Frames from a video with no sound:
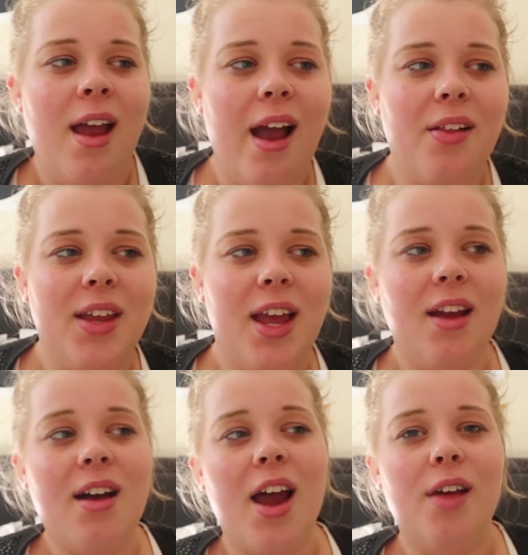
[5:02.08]
how
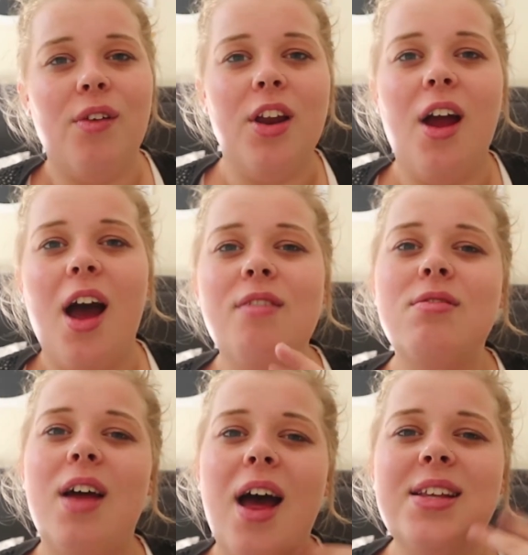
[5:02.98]
Leanna kind of, I
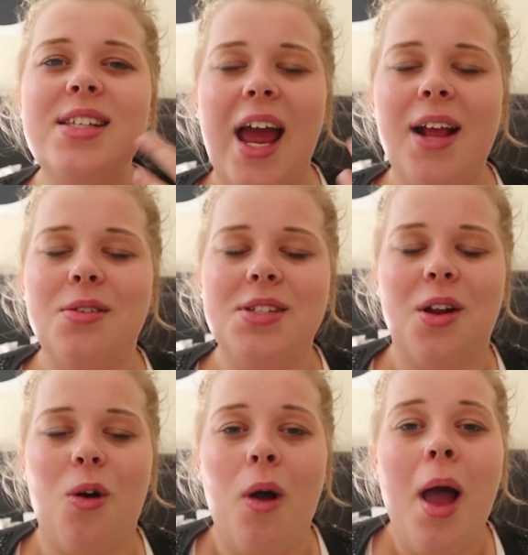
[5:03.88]
know, untangles it
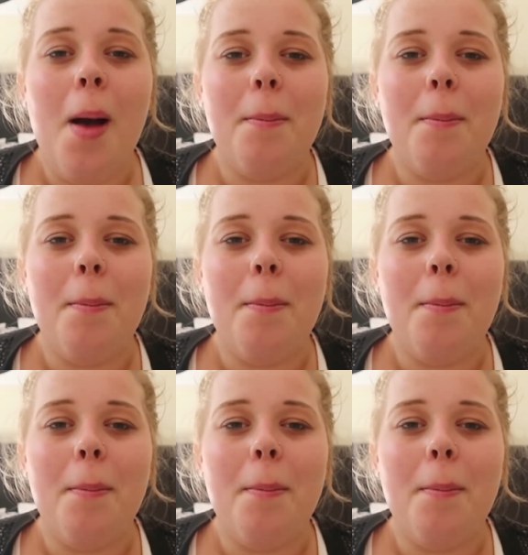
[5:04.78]
all.